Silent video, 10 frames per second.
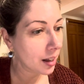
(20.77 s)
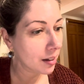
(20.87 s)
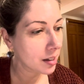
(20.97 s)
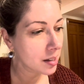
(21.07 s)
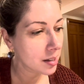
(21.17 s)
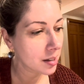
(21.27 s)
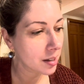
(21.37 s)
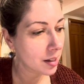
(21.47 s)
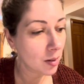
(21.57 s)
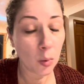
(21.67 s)

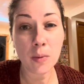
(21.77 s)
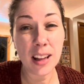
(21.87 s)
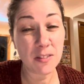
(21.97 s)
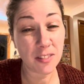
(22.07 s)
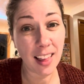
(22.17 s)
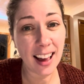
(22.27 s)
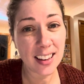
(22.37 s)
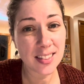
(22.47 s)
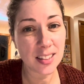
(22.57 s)
and flax.